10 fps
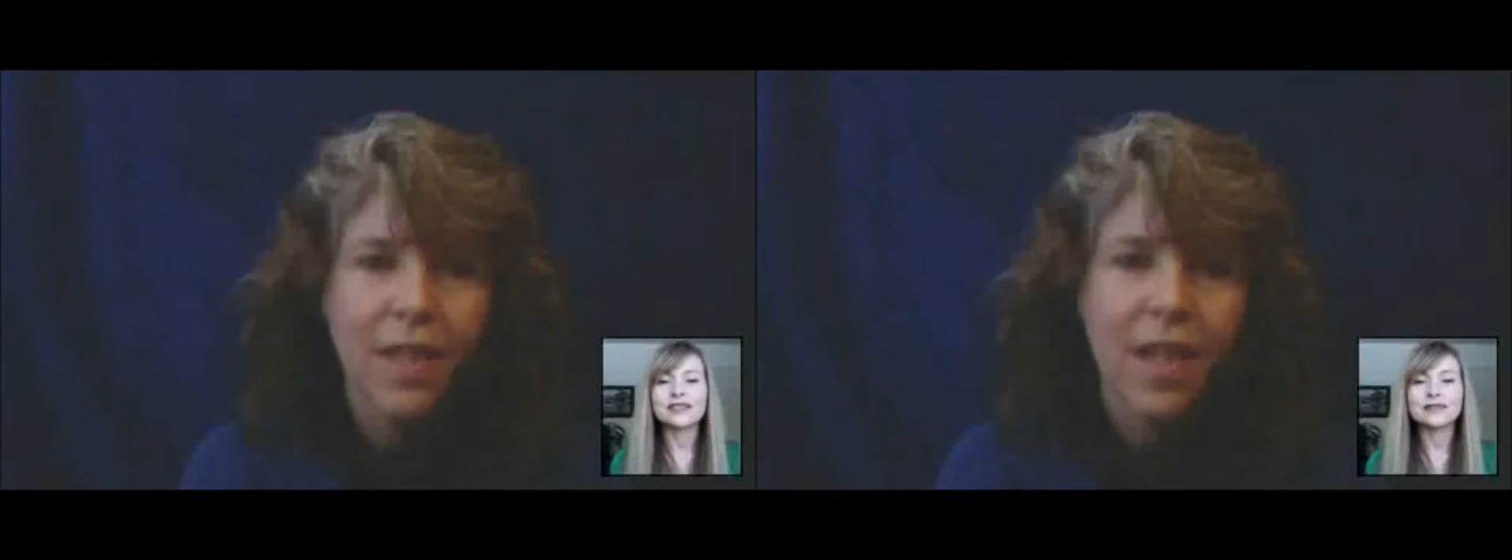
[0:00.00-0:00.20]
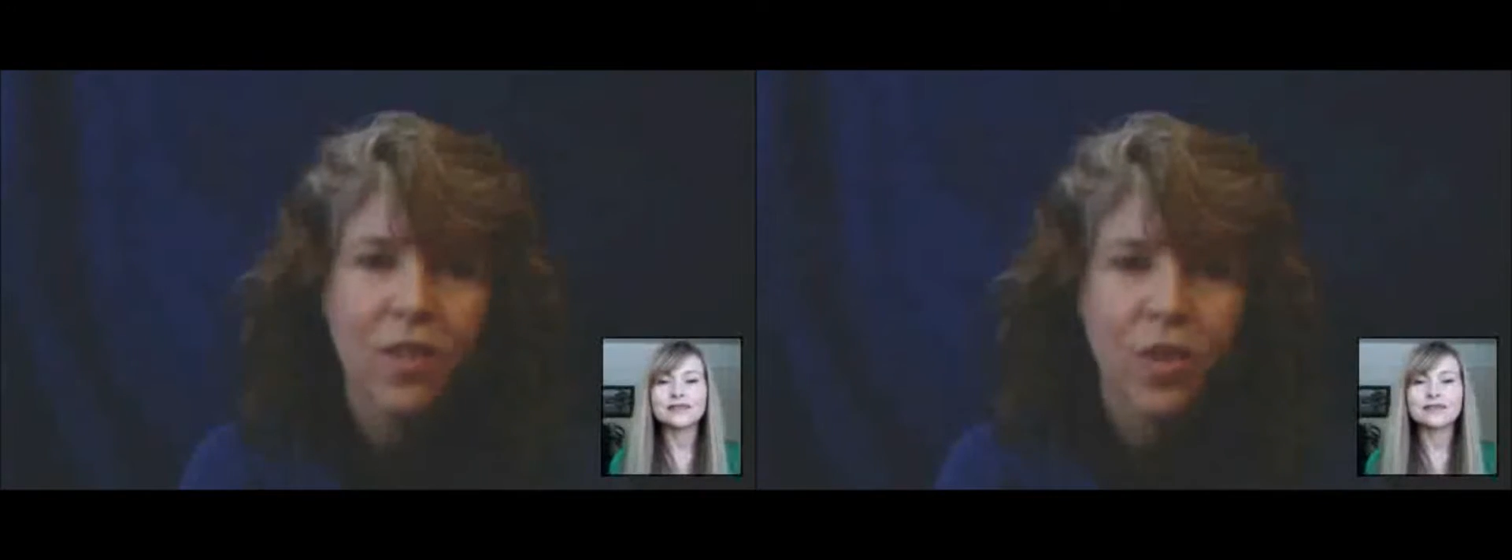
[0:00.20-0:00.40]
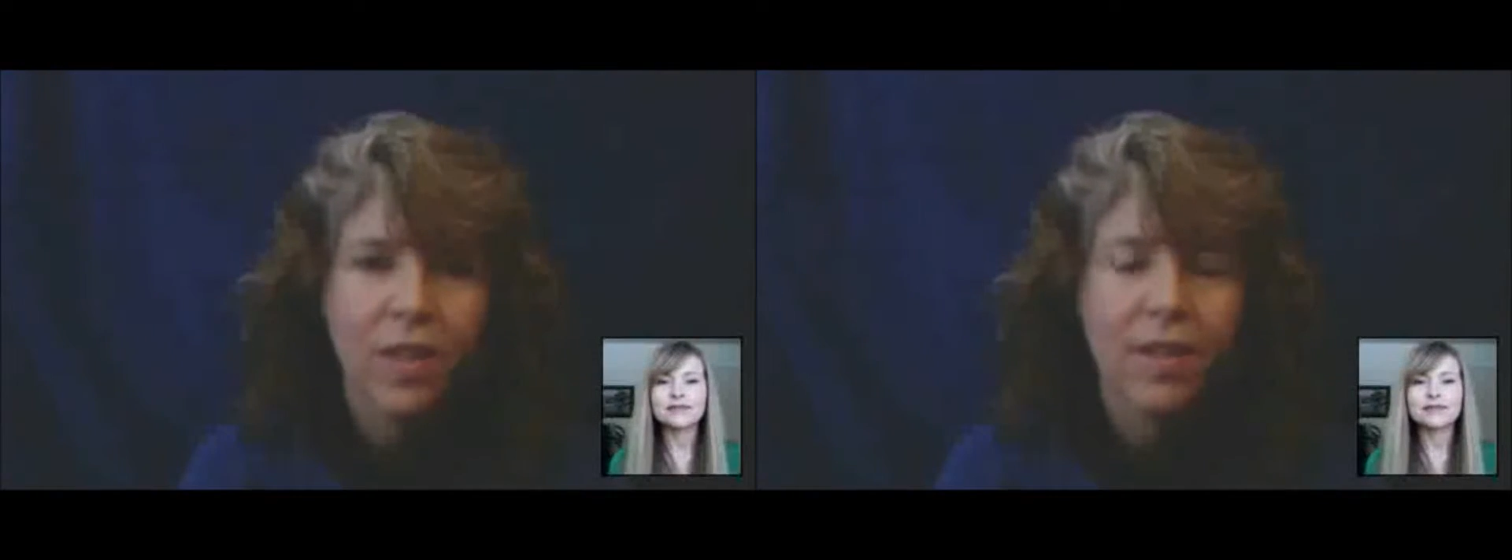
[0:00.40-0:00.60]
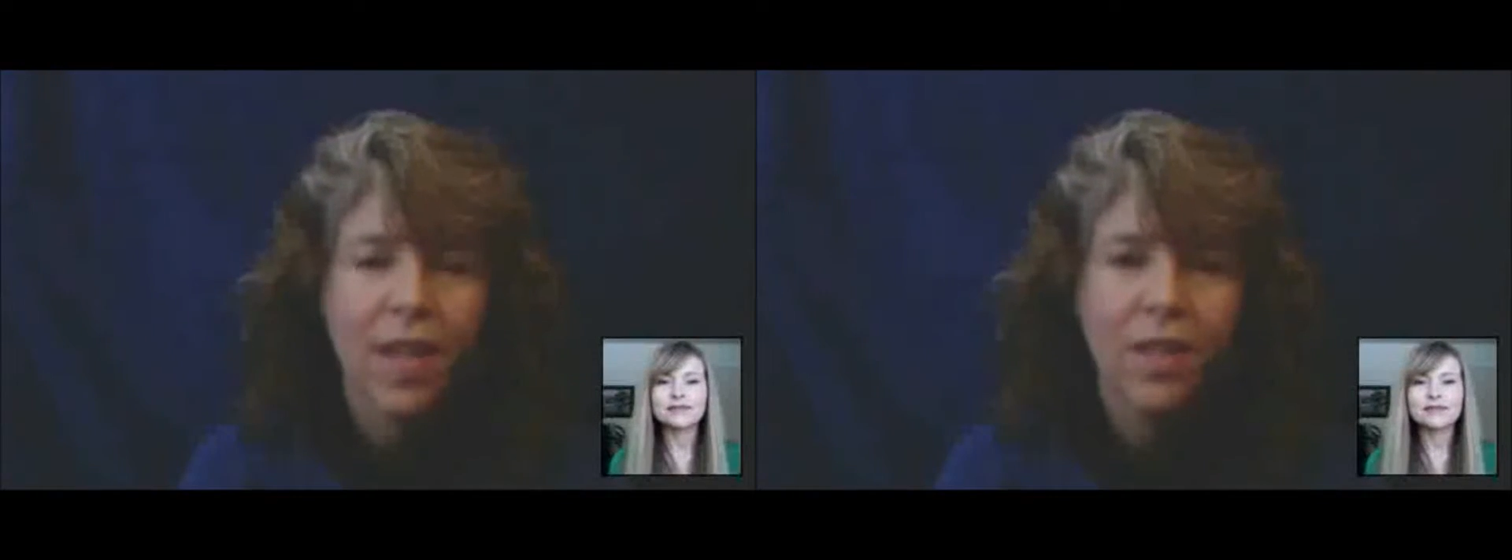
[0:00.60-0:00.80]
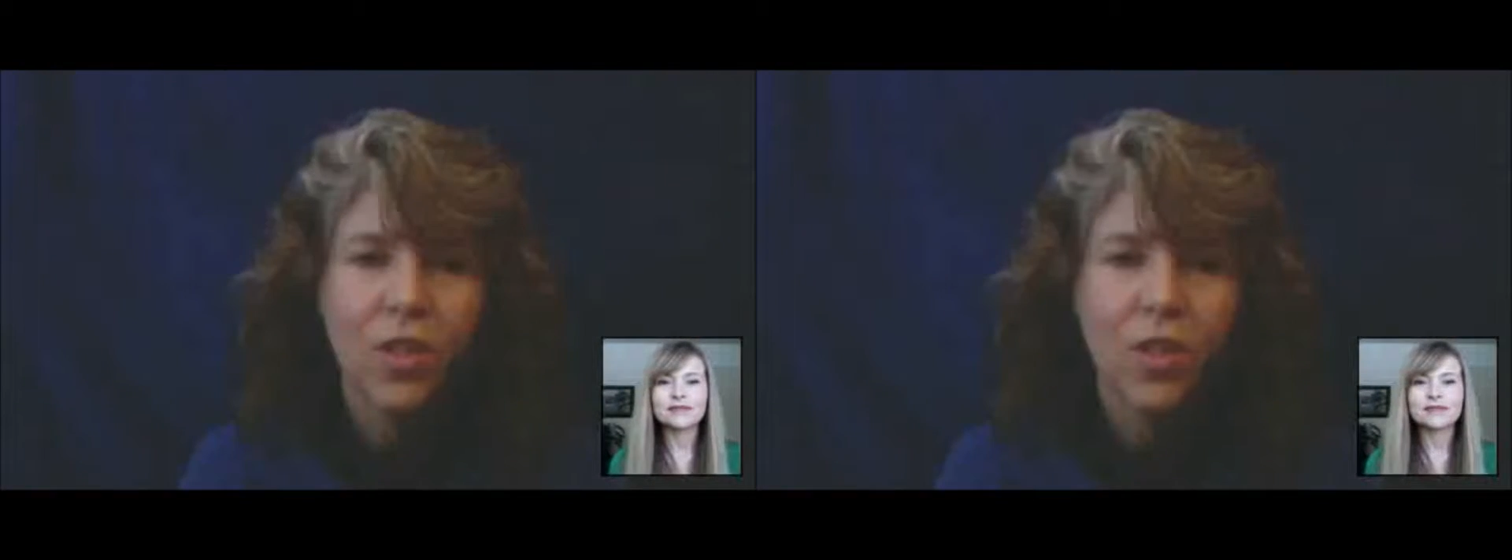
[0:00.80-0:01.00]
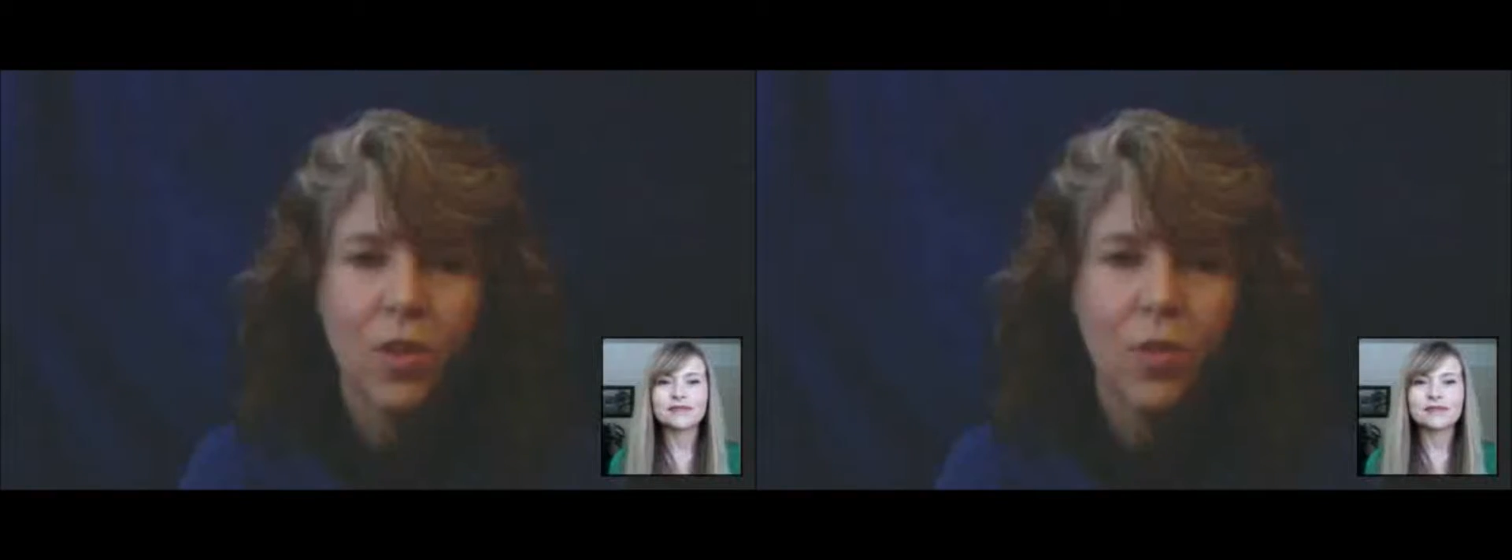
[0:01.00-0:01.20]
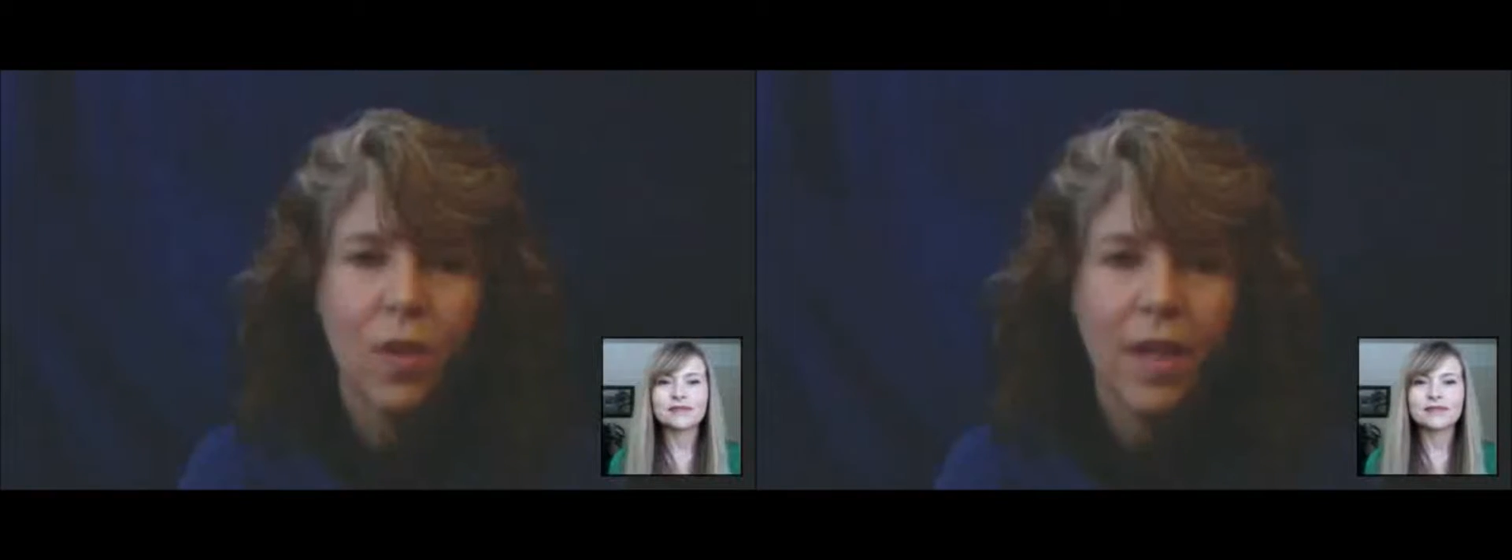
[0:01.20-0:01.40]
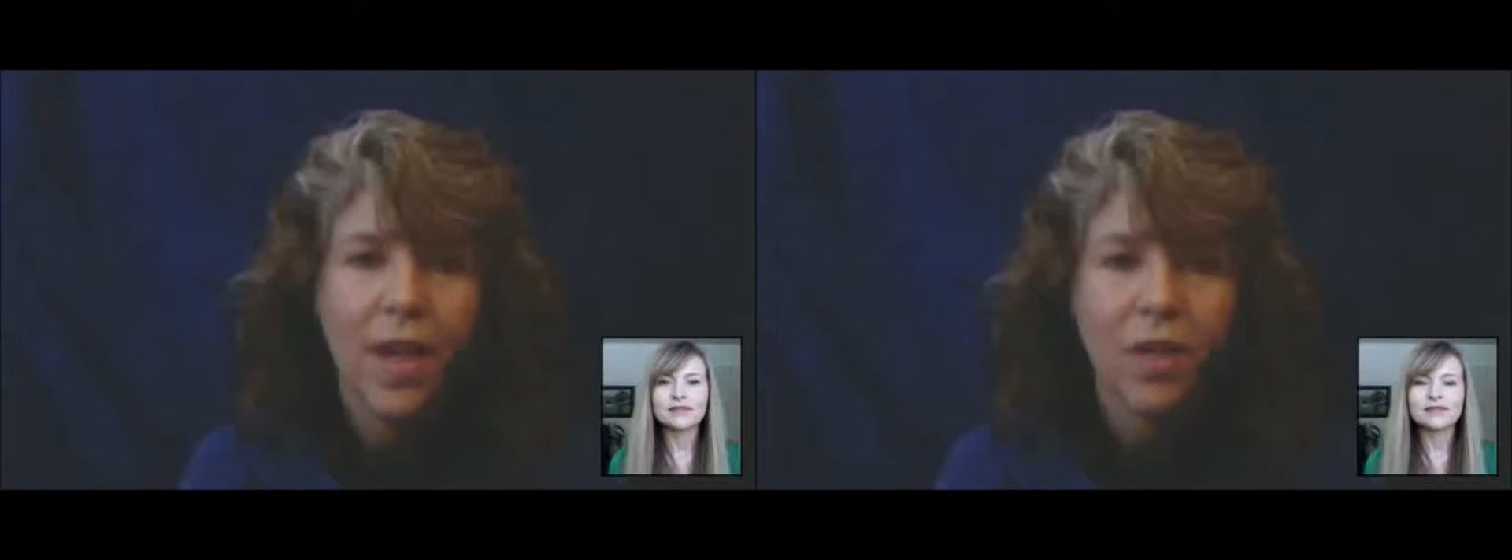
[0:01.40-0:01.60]
that stress led to
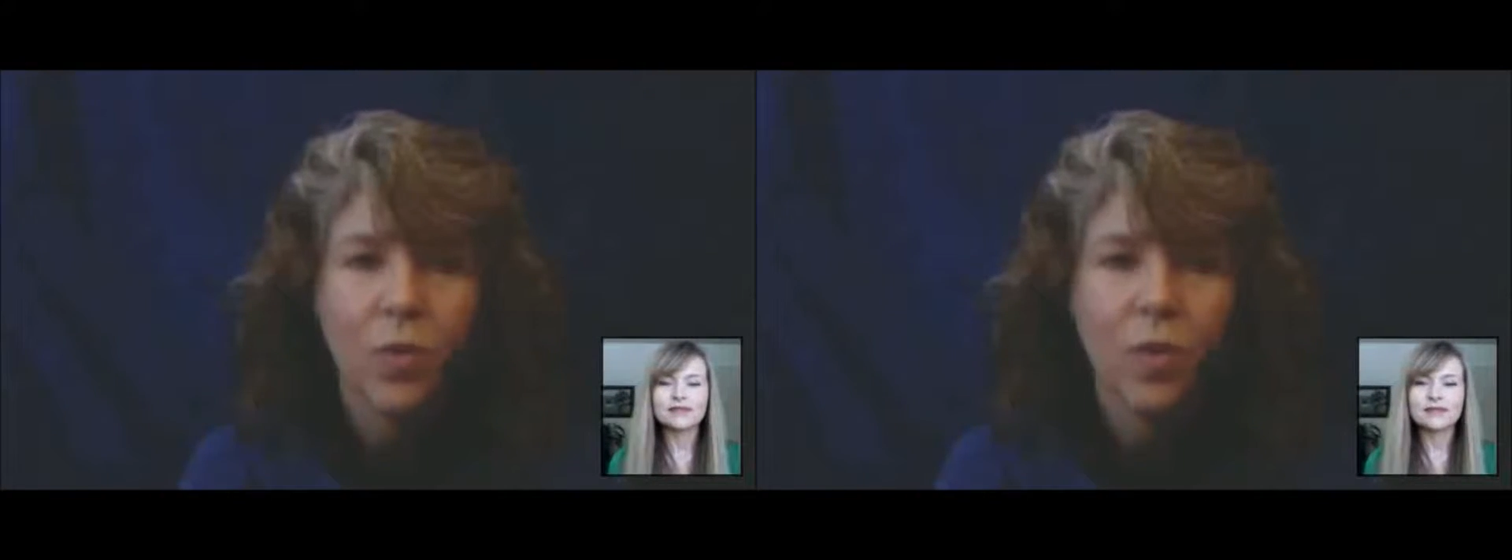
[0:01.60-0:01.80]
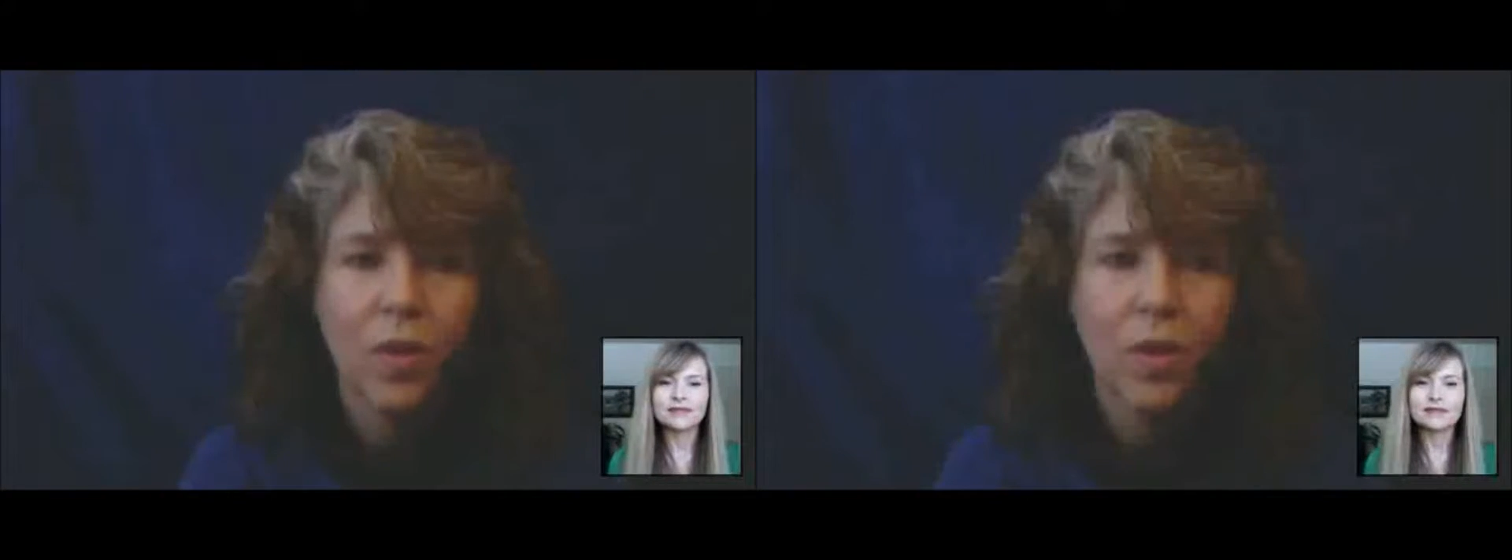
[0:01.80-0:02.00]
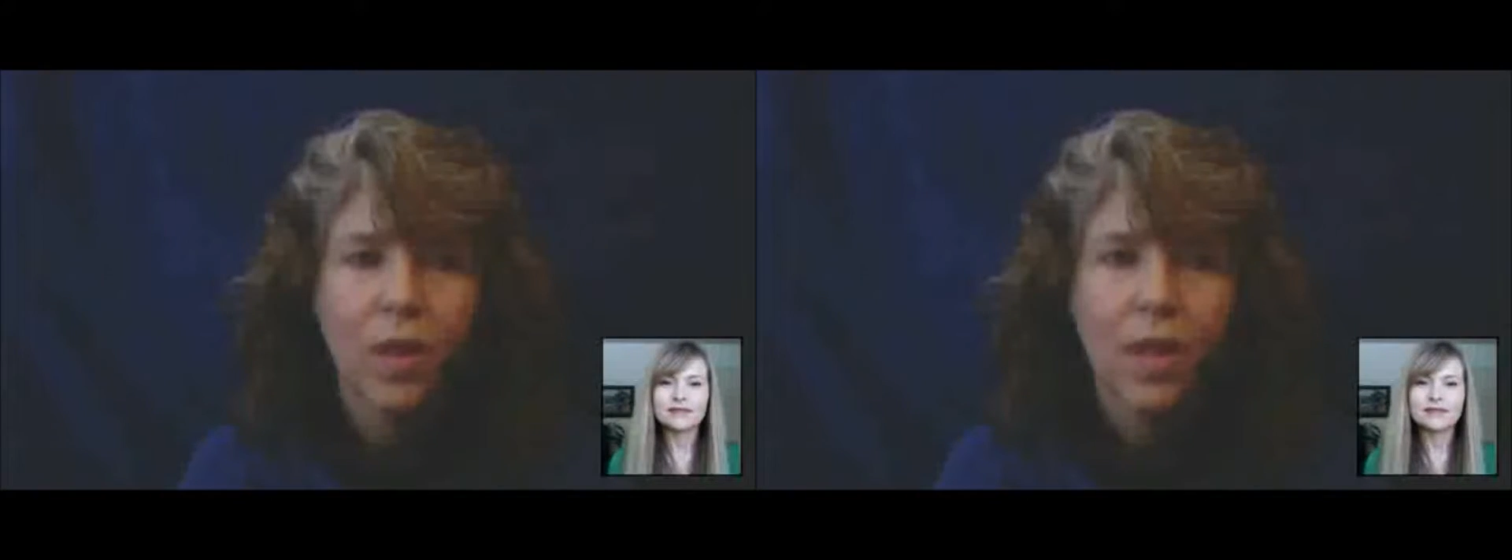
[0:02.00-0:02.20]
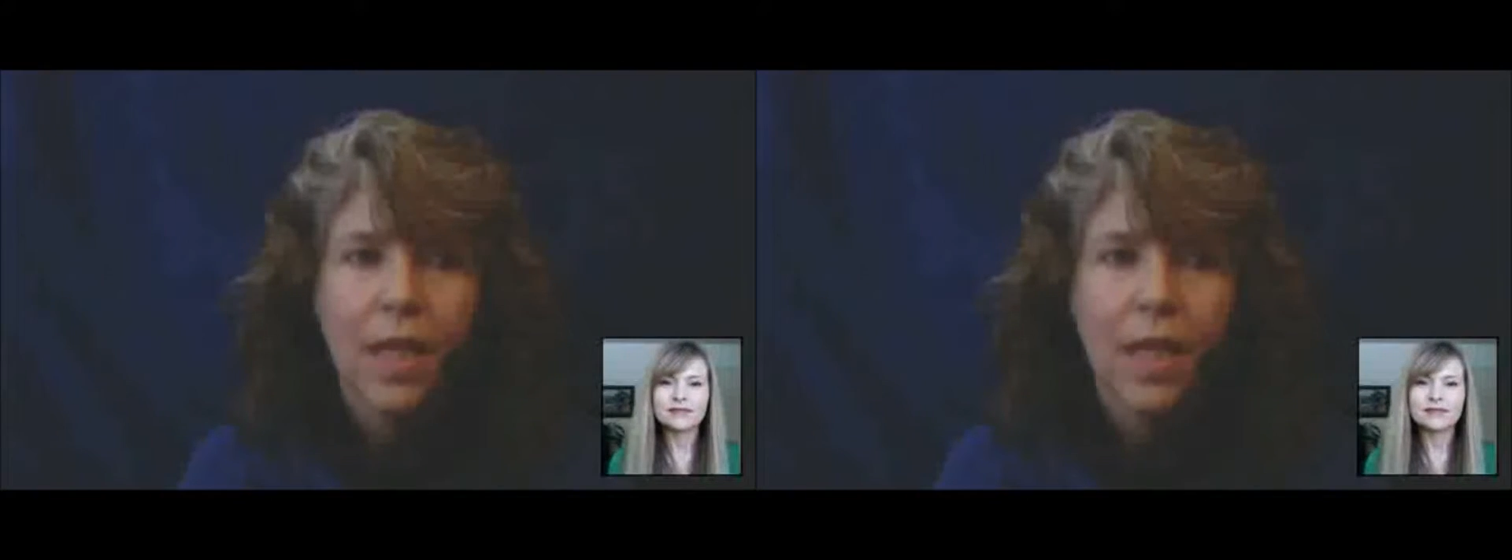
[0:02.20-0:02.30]
an actual,